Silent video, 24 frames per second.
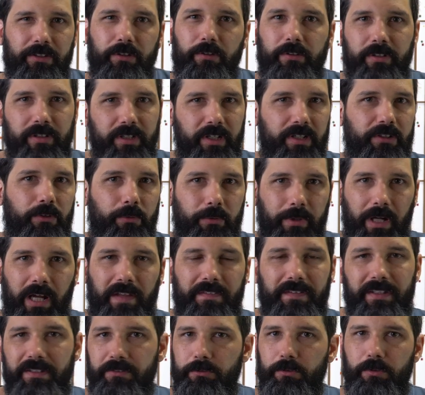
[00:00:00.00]
you're gonna
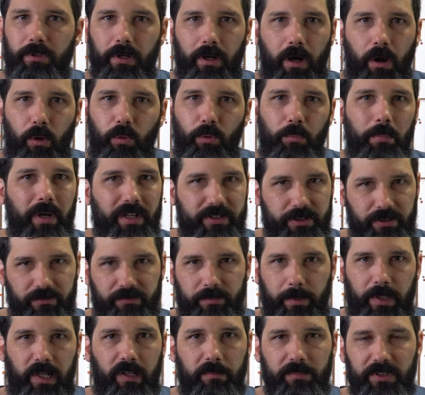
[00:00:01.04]
run into a whole bunch
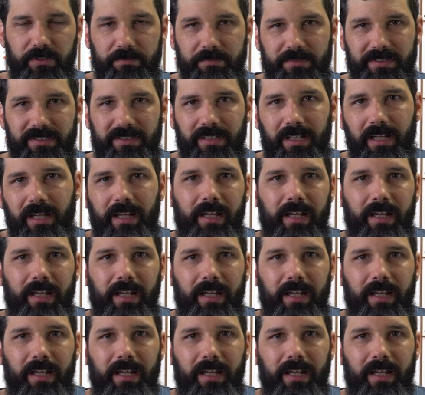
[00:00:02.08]
of problems.